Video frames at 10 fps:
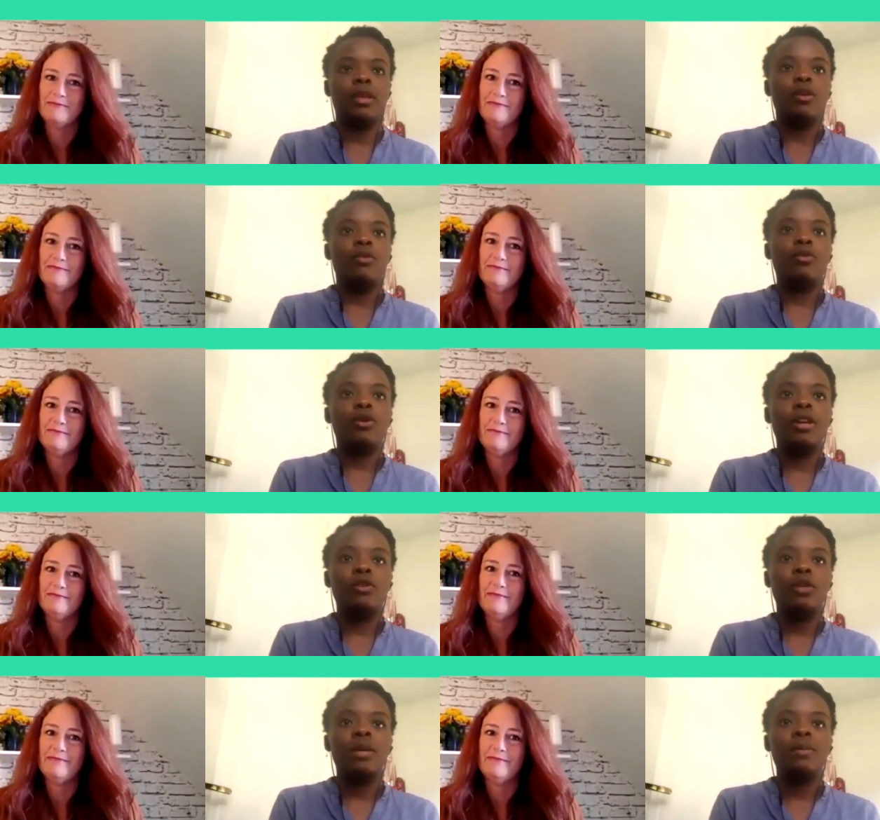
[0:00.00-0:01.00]
Speaker 1: For if
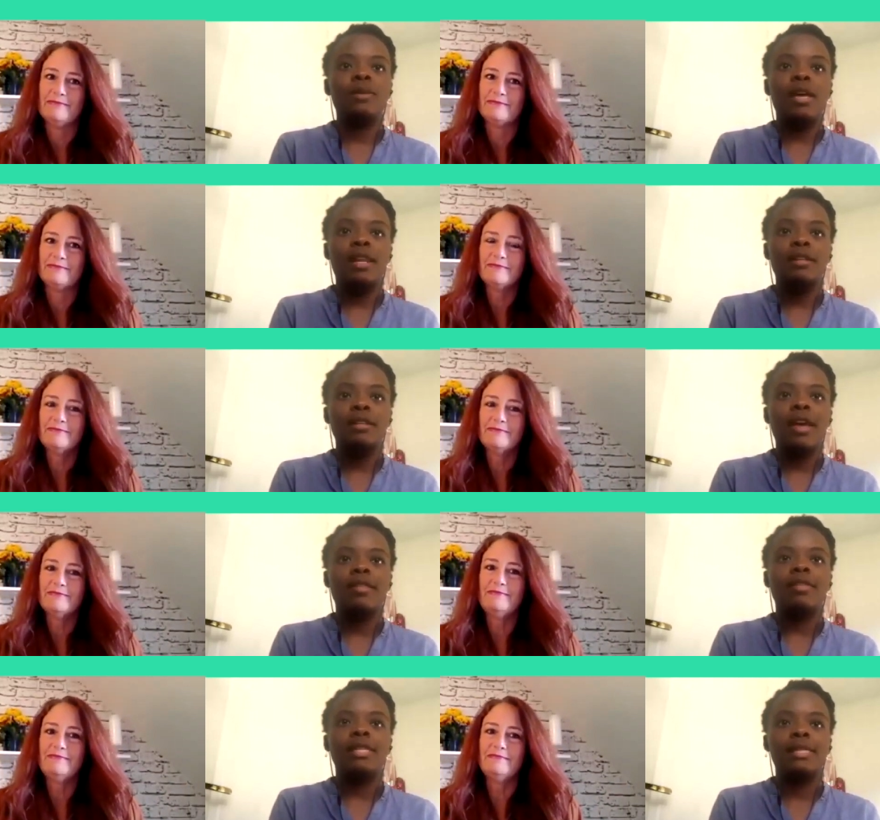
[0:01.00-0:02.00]
you keep silent at
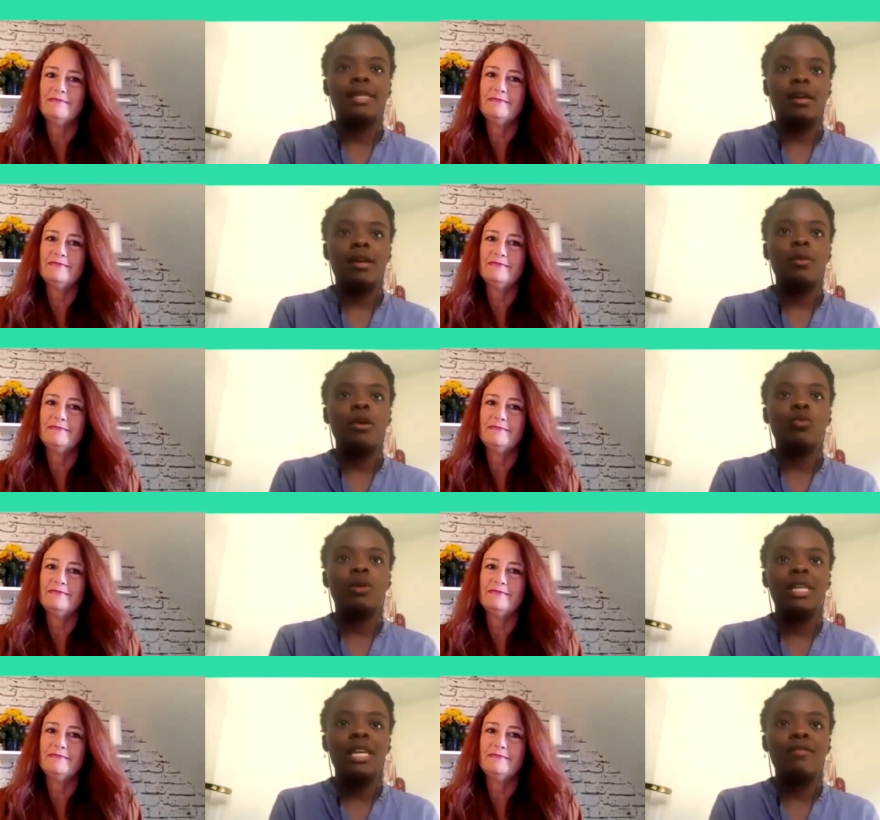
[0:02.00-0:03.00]
this time,
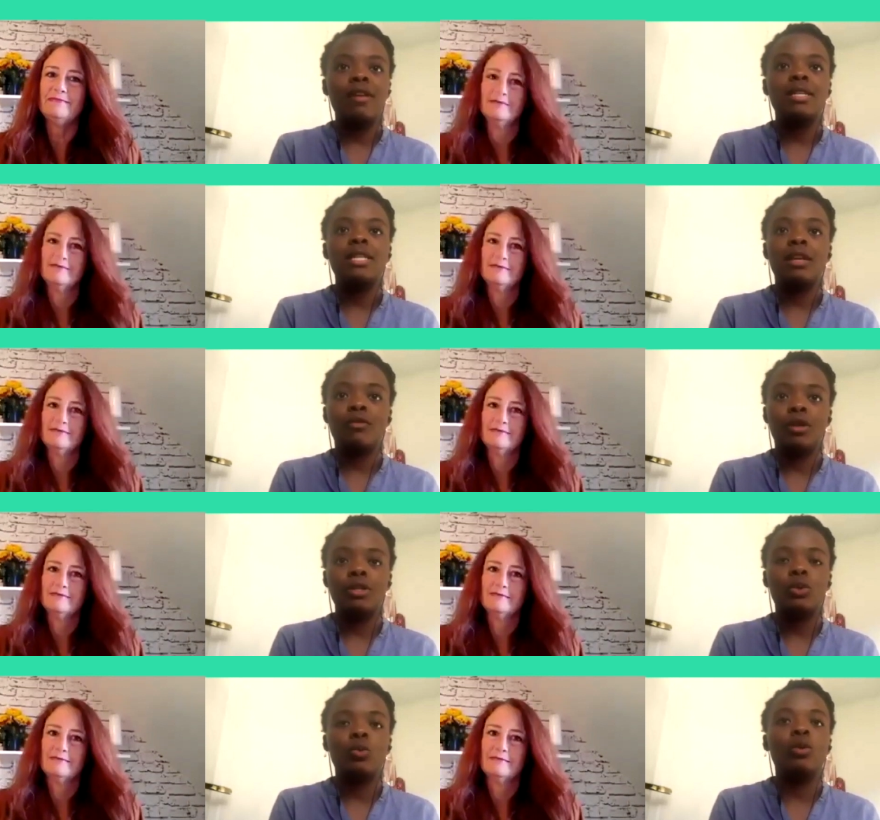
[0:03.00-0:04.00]
relief and
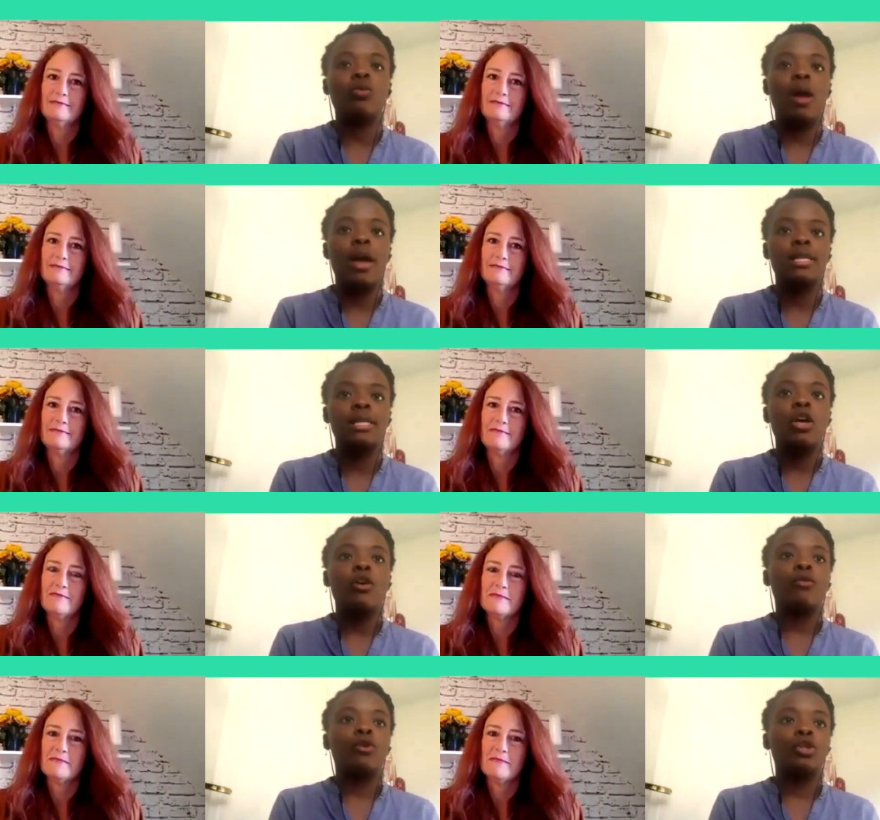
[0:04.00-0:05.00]
deliverance will rise
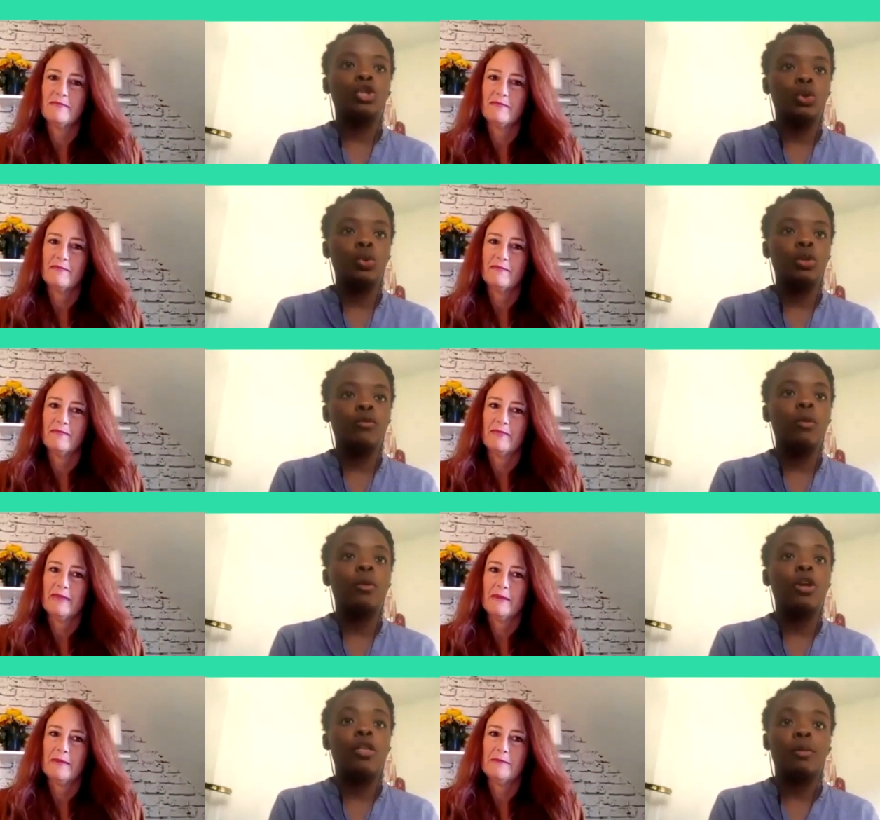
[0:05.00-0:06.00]
for the Jews from
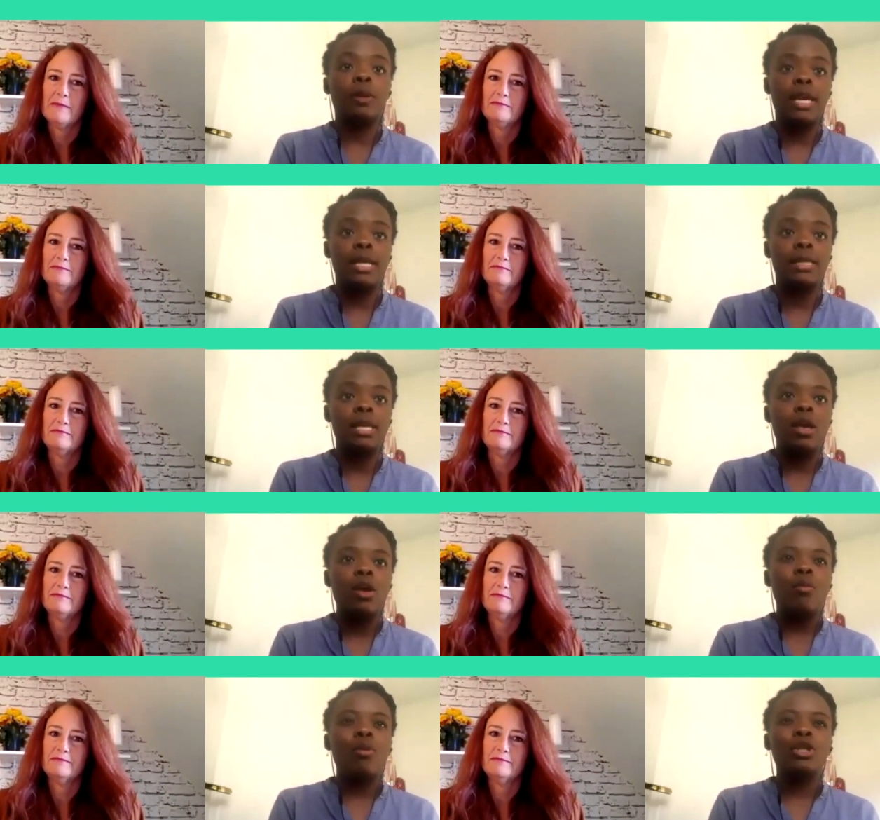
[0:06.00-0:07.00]
another place.
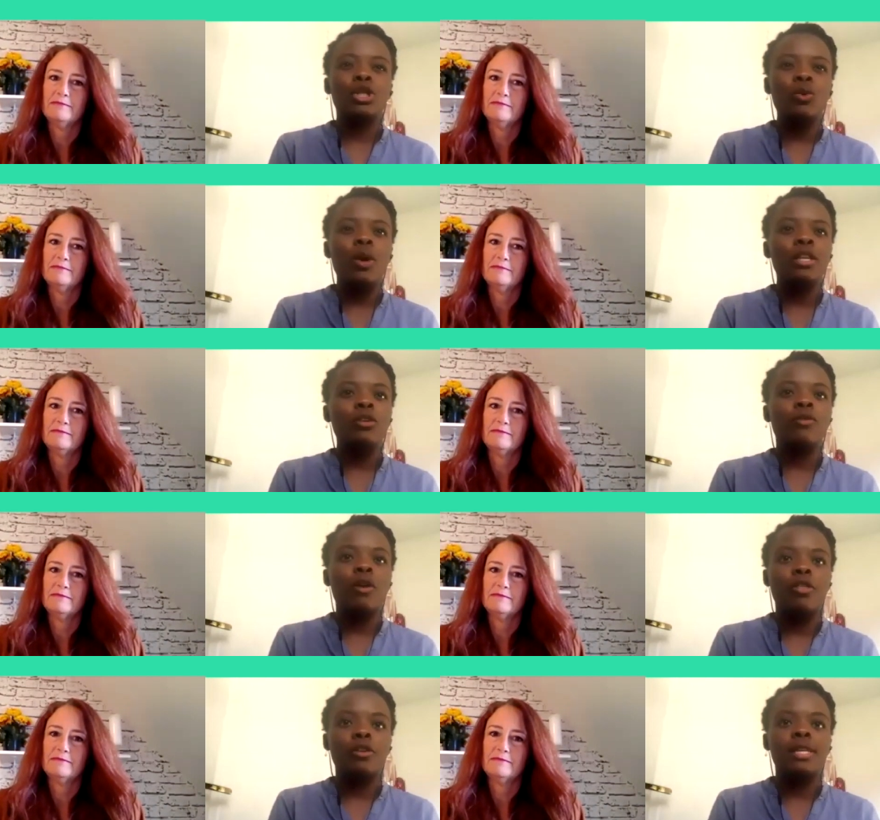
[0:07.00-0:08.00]
But you and your
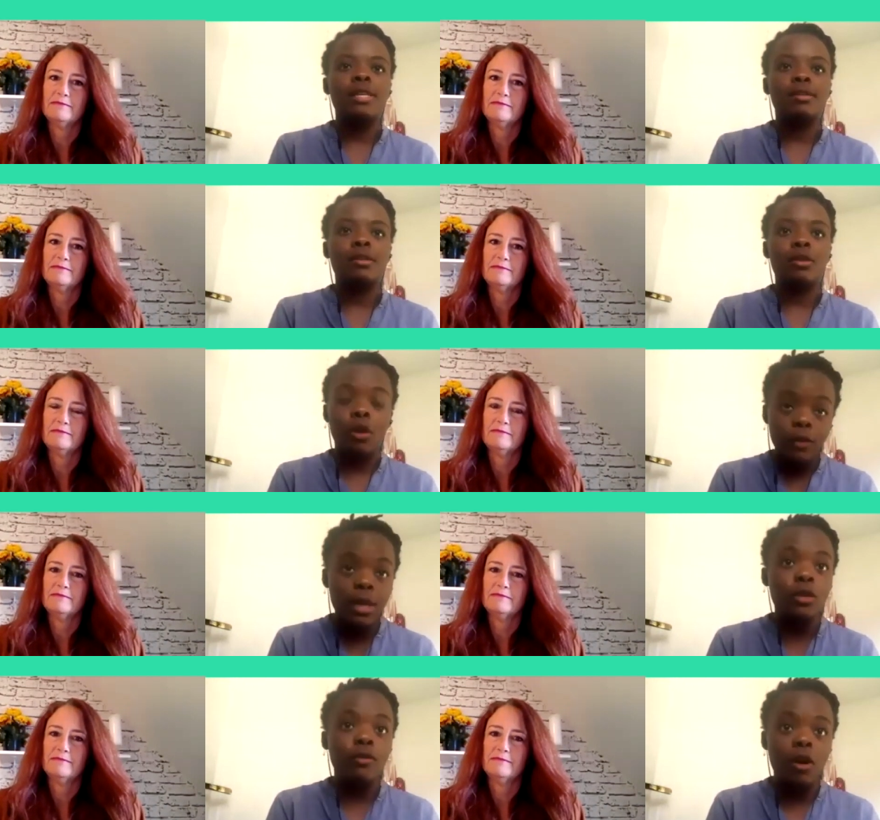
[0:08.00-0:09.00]
fathers
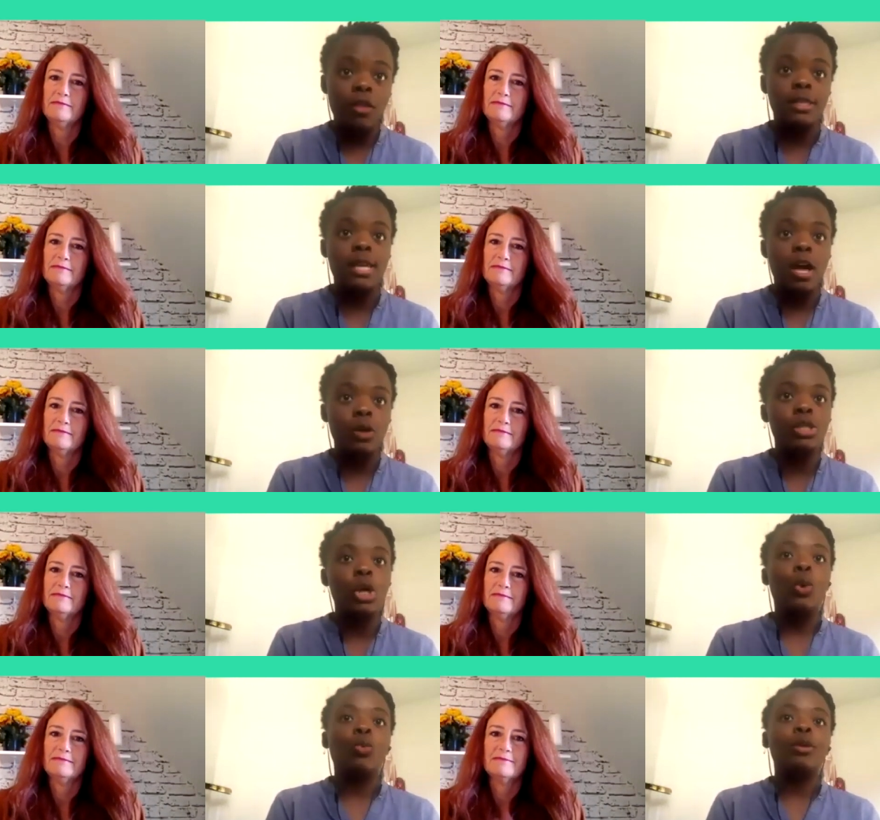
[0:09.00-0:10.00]
and your father's house
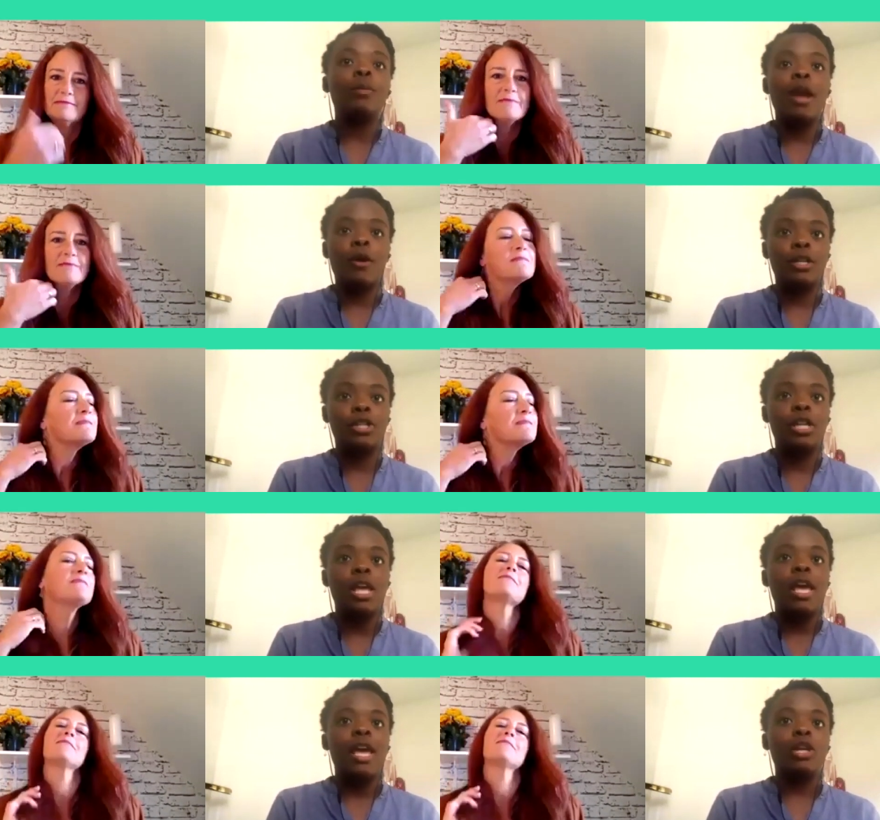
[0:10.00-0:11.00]
will perish.
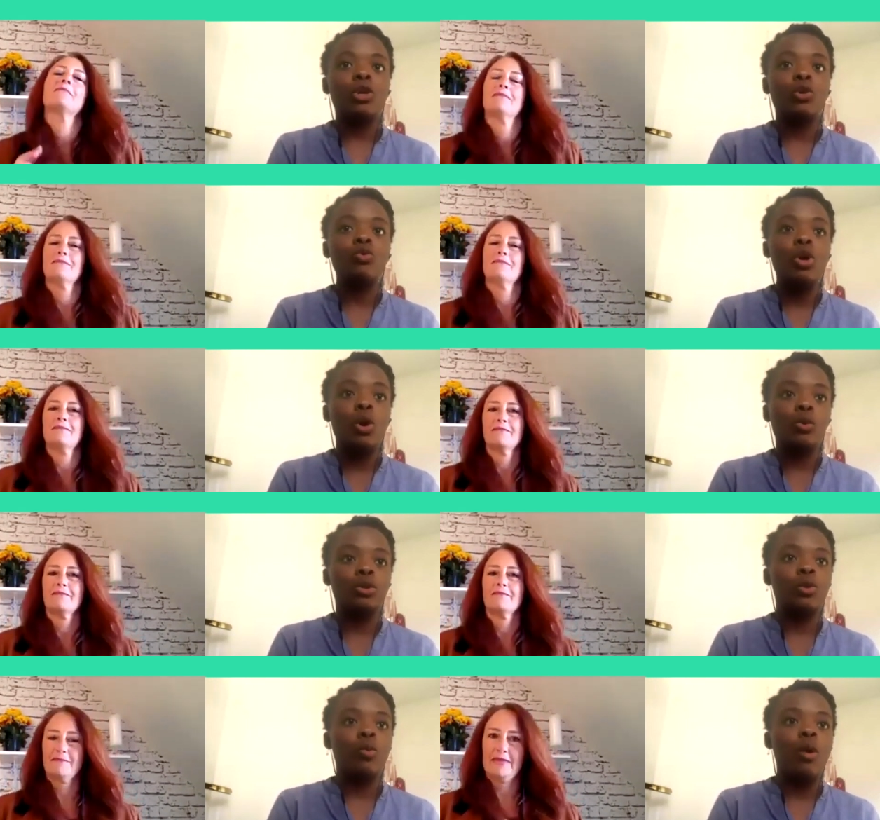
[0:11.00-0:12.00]
And who knows
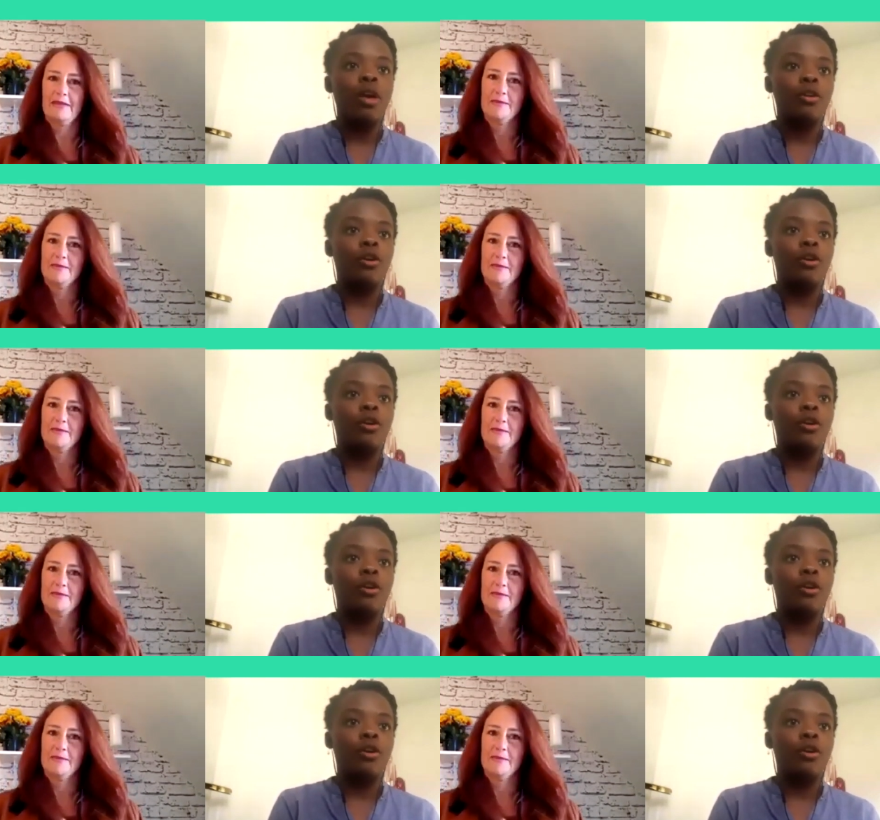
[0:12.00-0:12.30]
whether